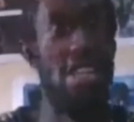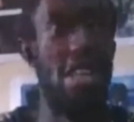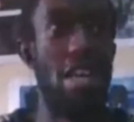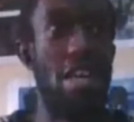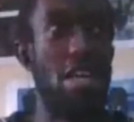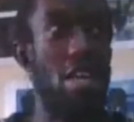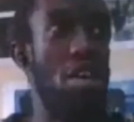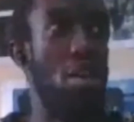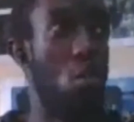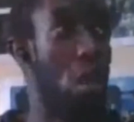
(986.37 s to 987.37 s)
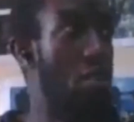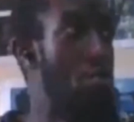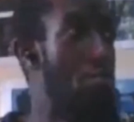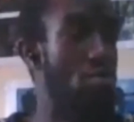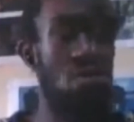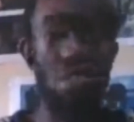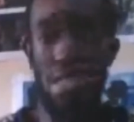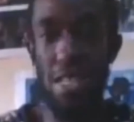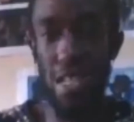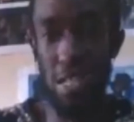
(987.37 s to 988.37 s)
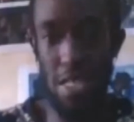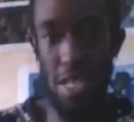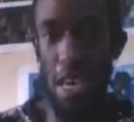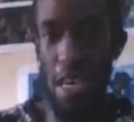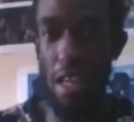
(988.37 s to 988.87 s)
like you want to put this chair.